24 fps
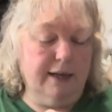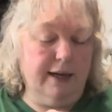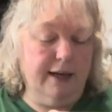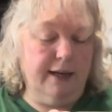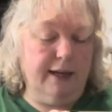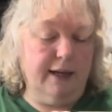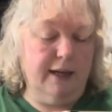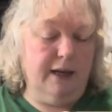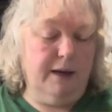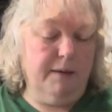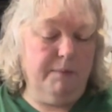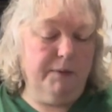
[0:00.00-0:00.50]
I
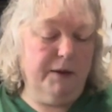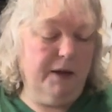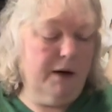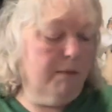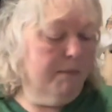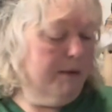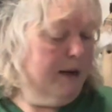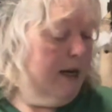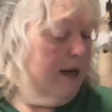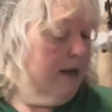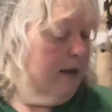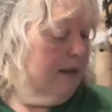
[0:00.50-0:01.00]
keep their
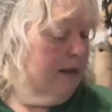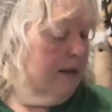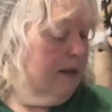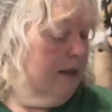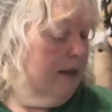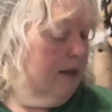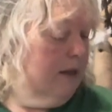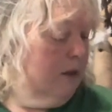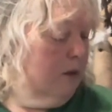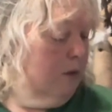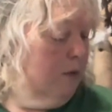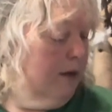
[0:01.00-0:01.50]

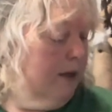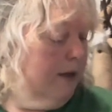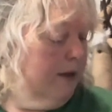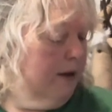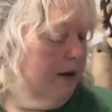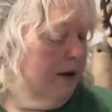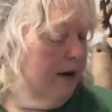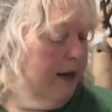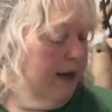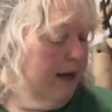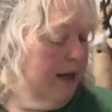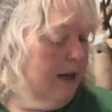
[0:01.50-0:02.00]
boxes,
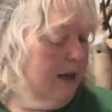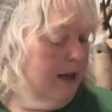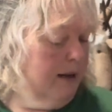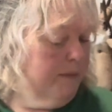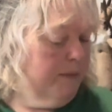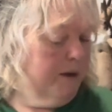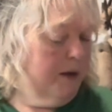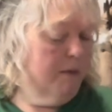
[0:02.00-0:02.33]
whether I keep